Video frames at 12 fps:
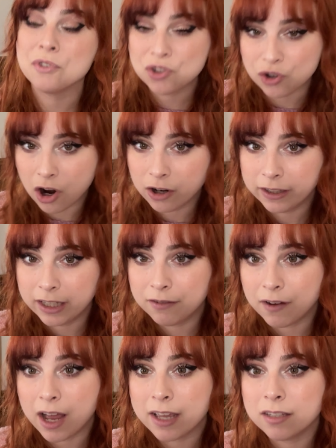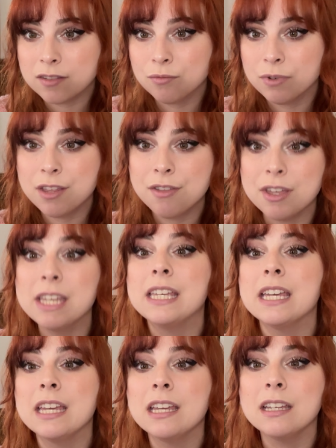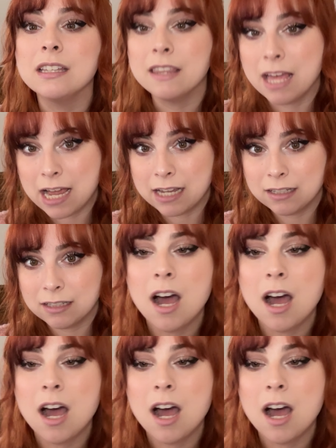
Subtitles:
strongly advise rethinking that.